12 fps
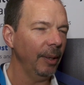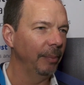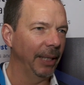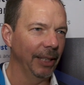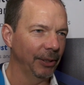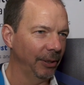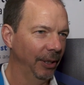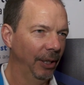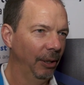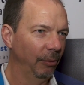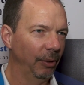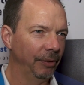because
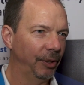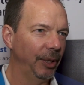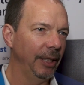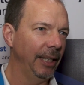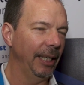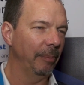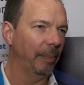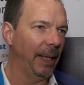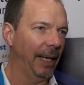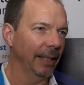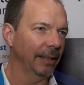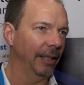we've seen the
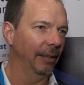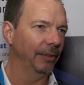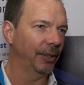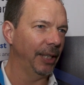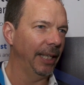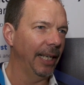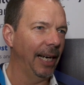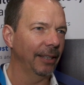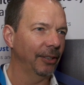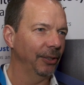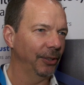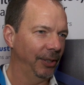impact of state
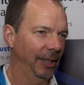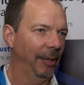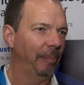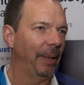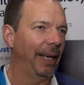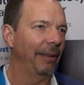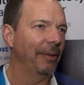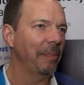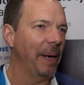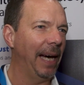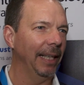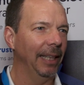actors behaving
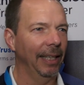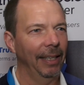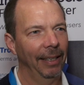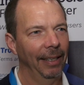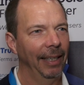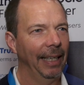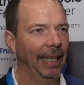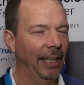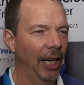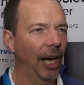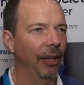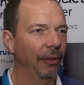badly
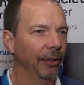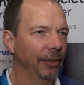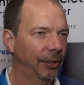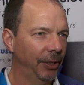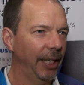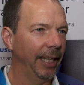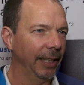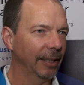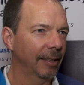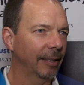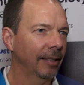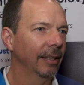in other
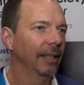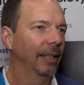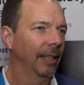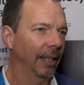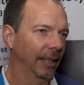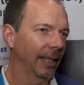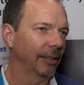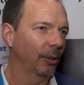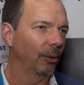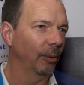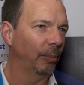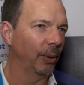states'
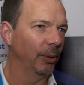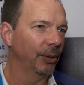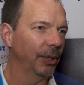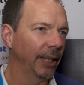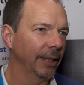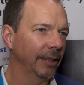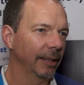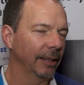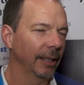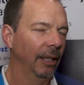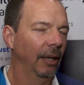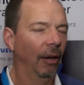electoral processes.